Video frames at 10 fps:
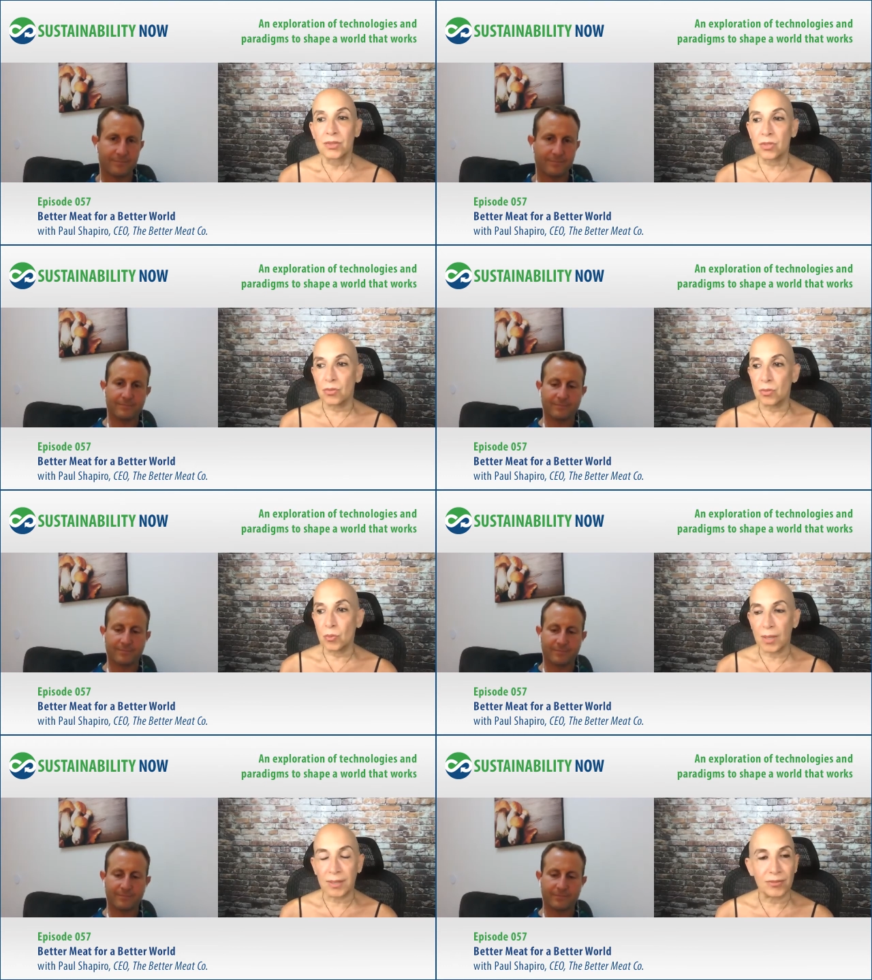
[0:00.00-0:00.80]
Speaker 1: to
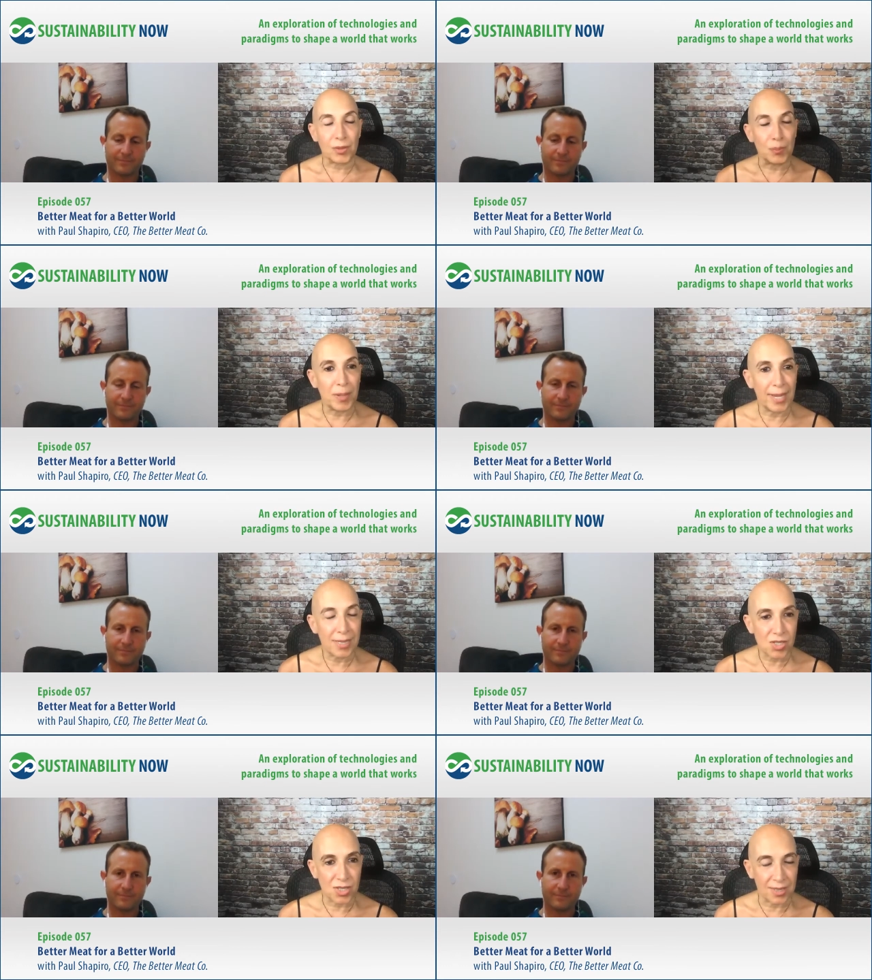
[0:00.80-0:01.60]
one of
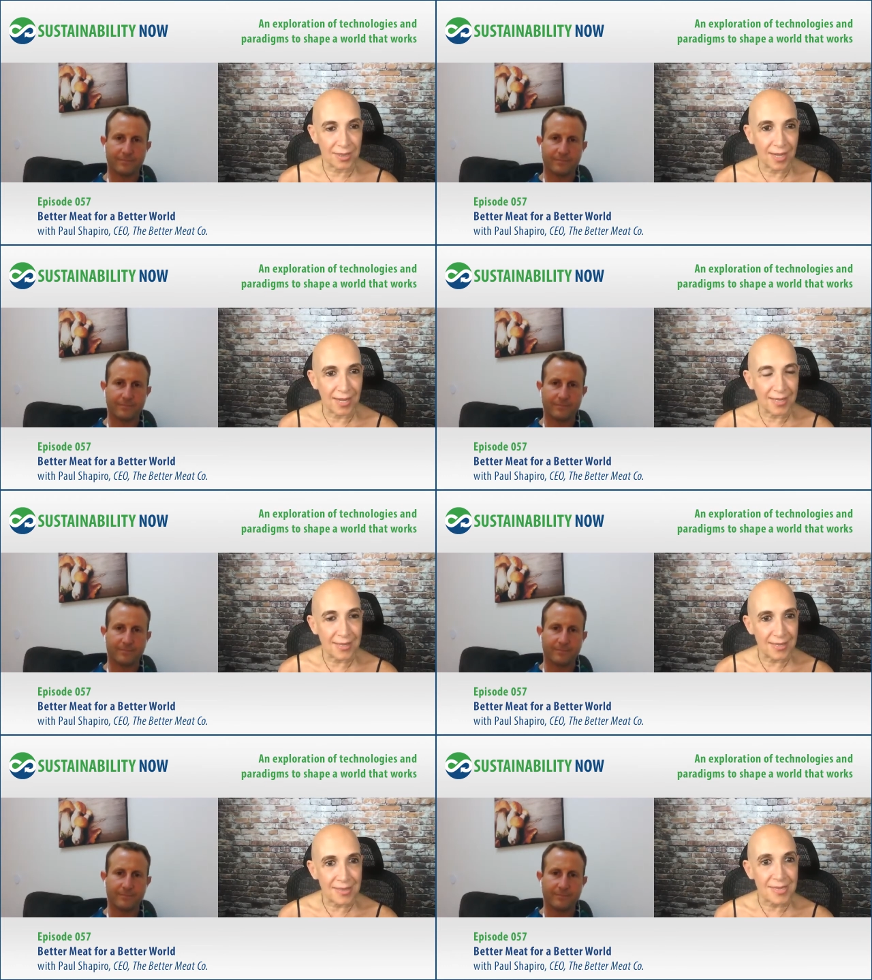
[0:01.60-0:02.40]
compassionate
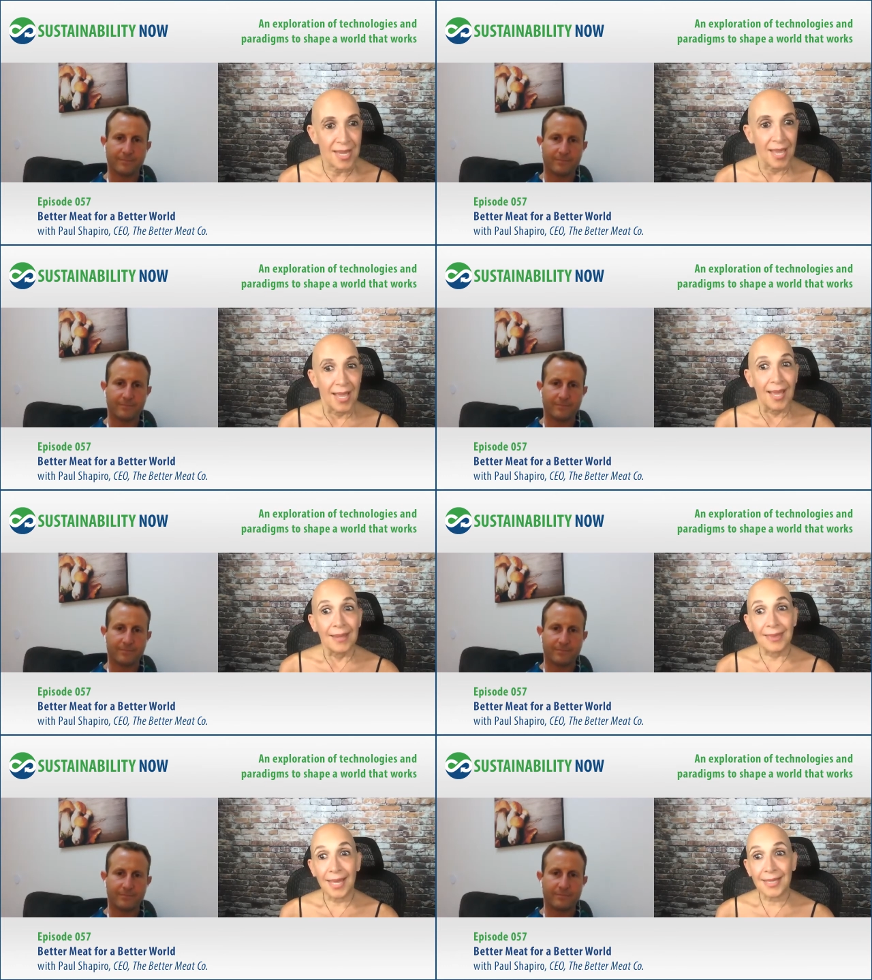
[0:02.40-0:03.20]
kindness,
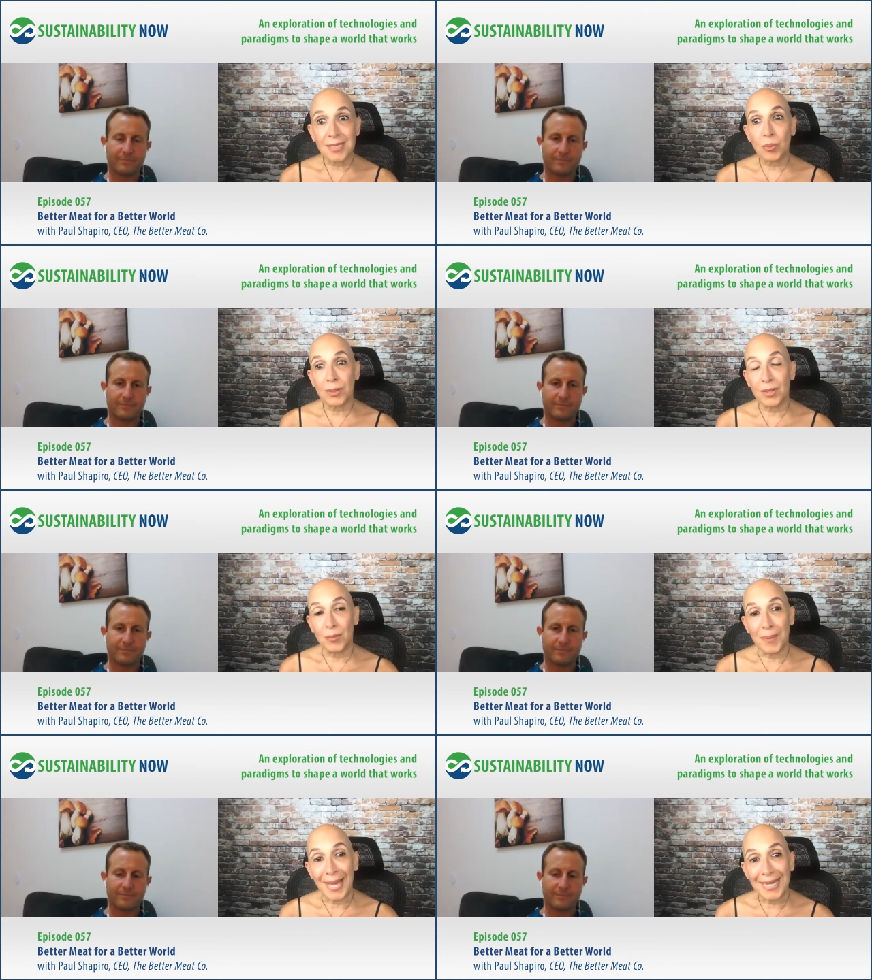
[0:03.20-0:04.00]
that's what
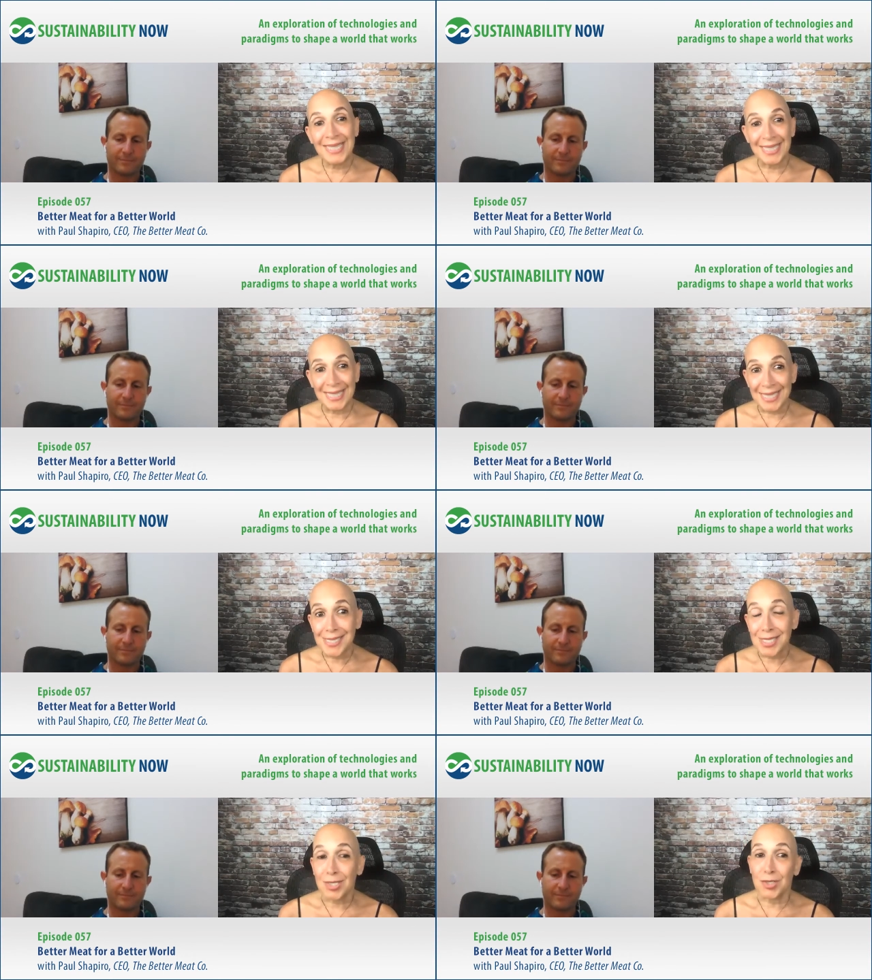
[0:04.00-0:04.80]
humanity
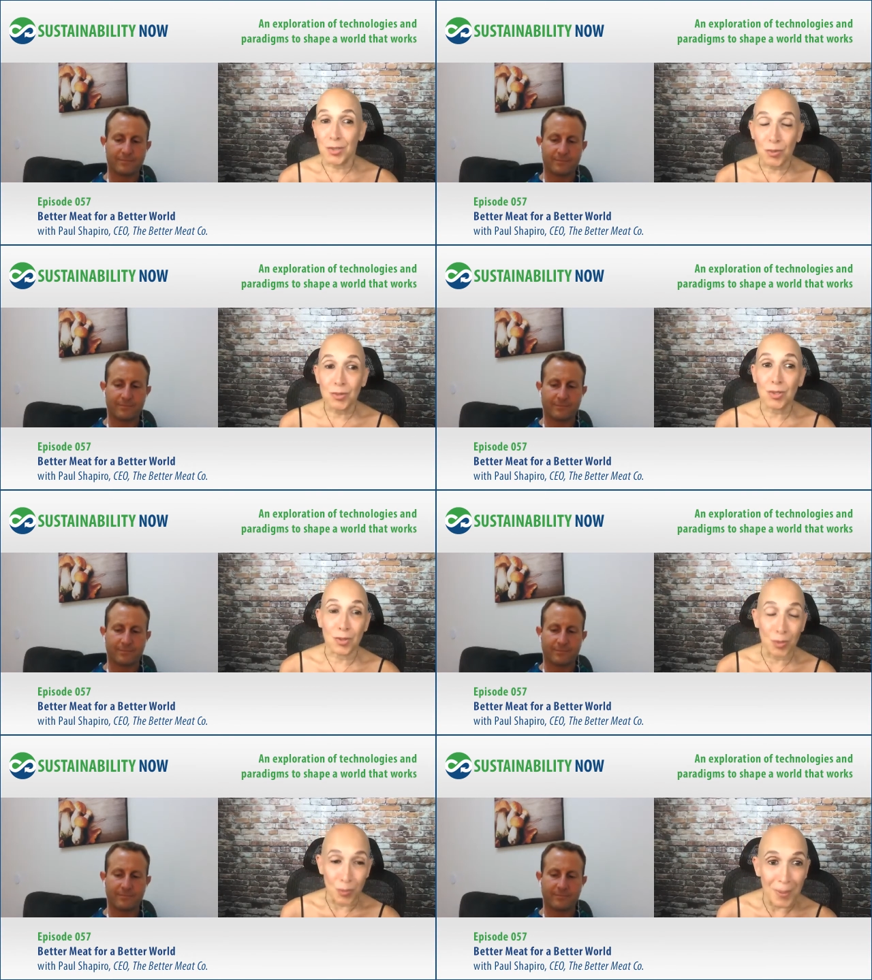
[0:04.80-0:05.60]
needs to do to
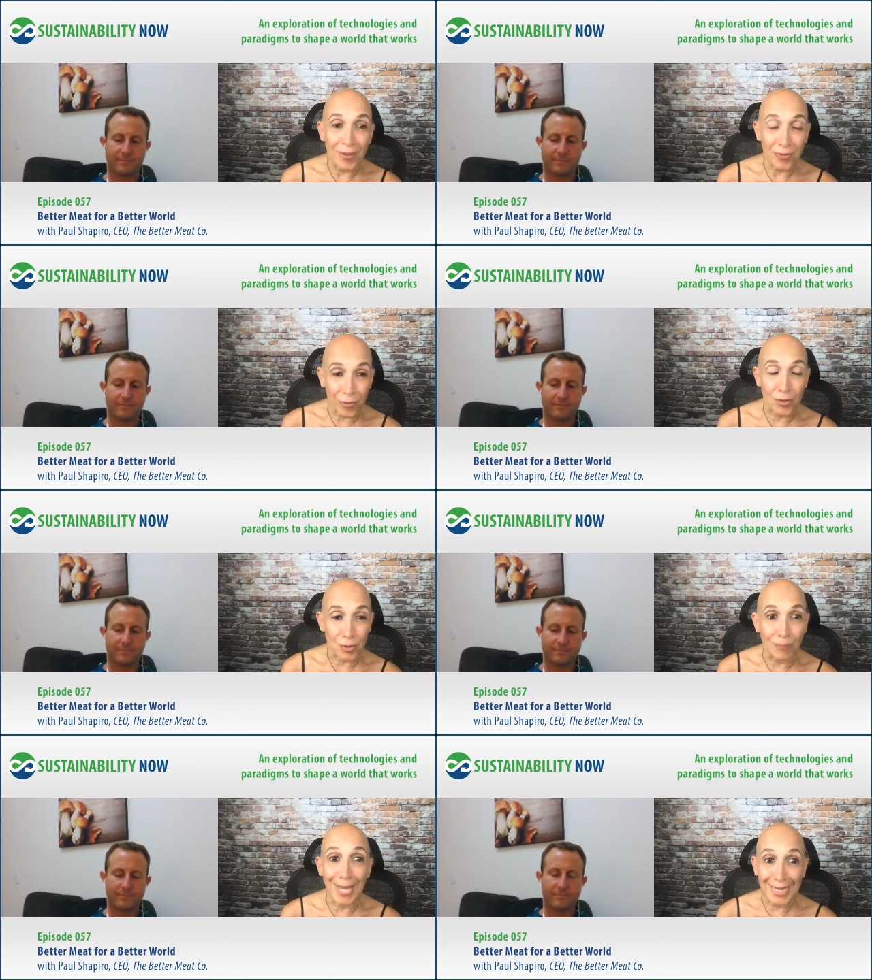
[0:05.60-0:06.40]
hum- for
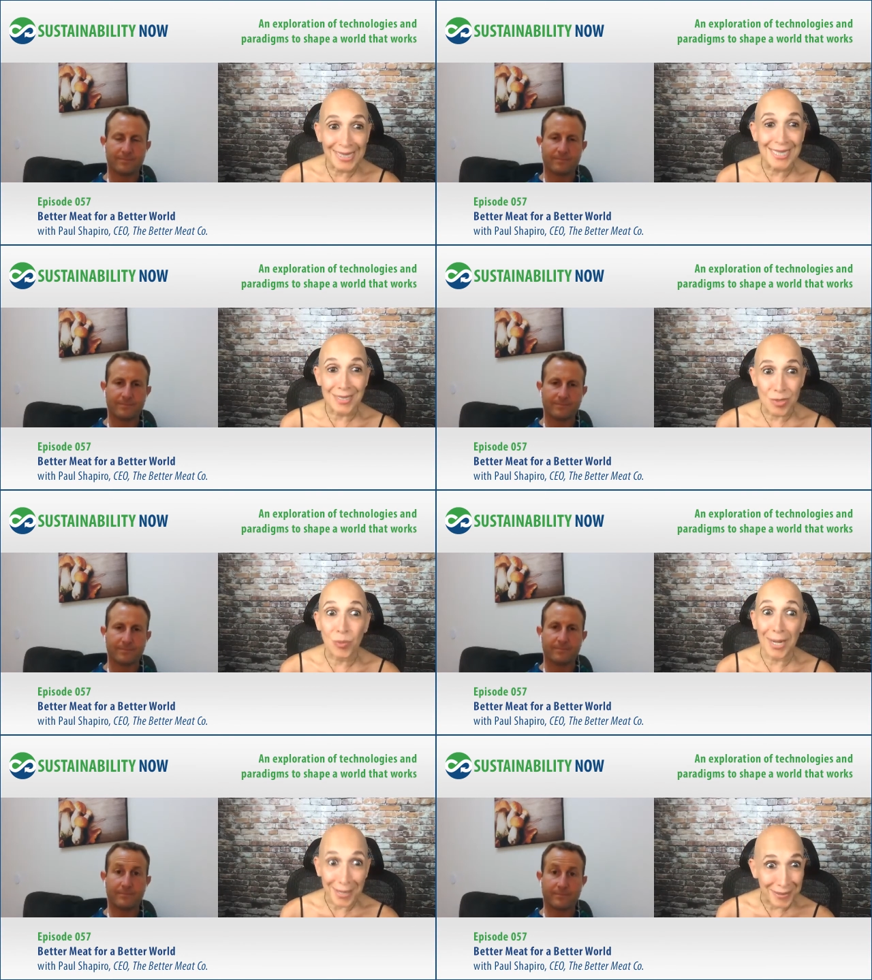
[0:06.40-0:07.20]
humanity as
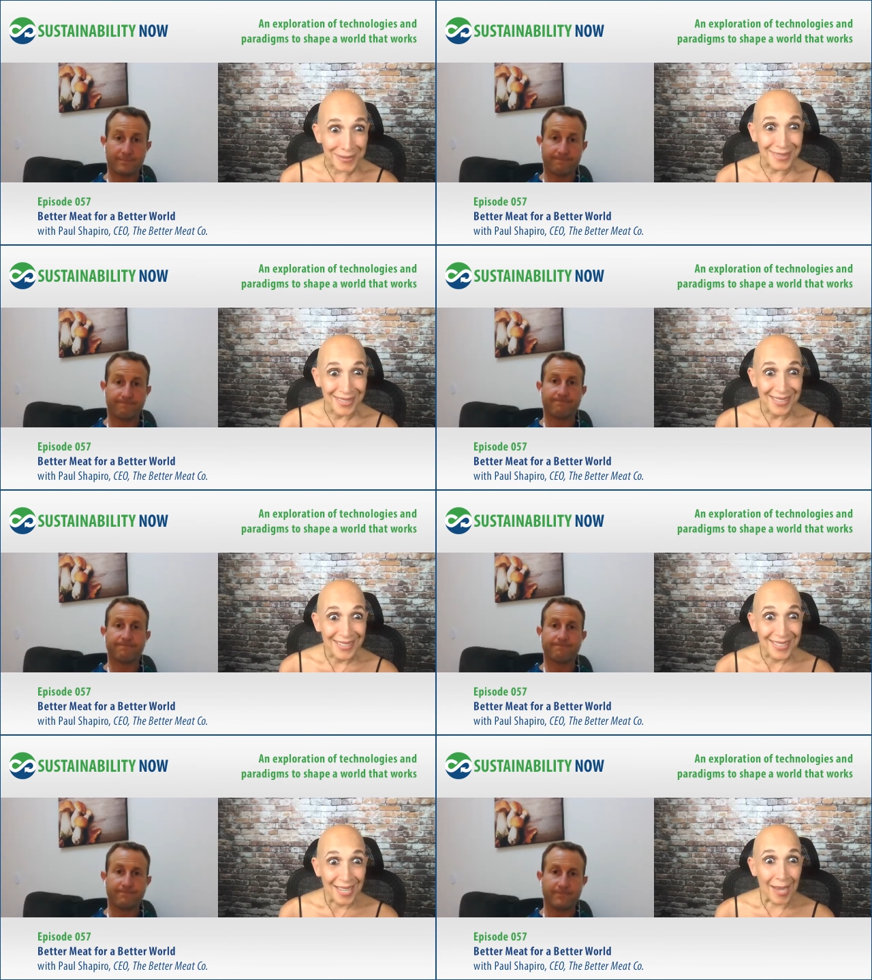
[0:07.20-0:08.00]
well
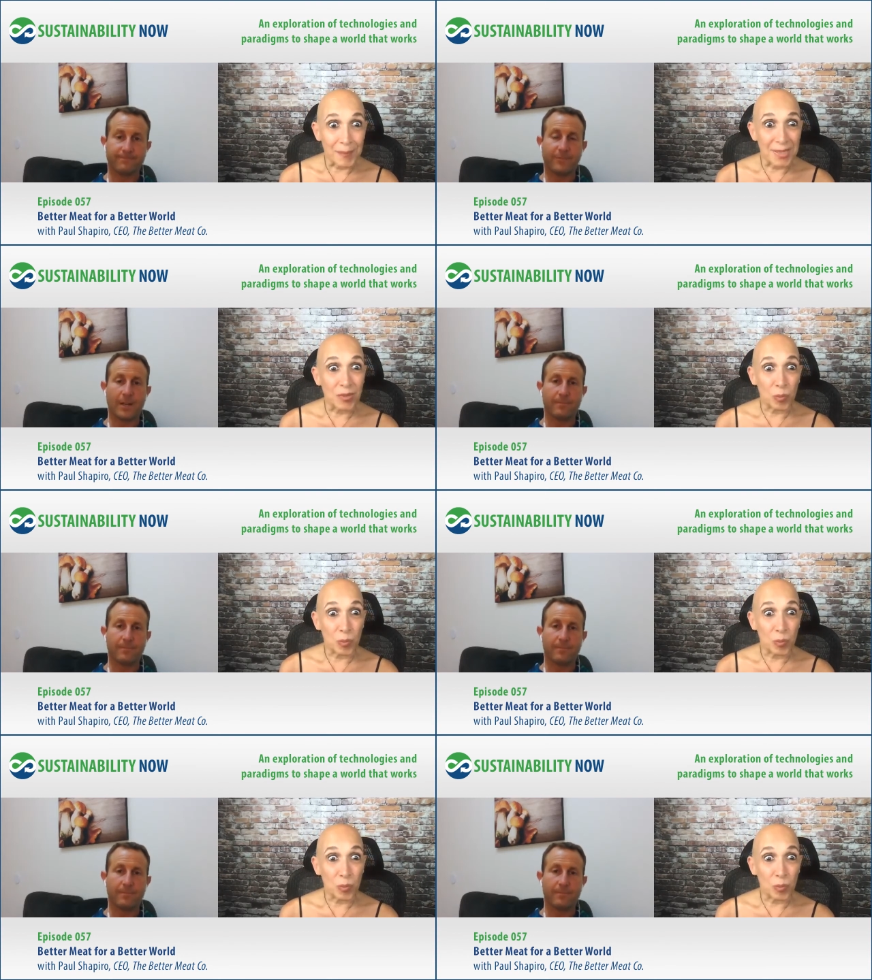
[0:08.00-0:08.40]
I right. mean,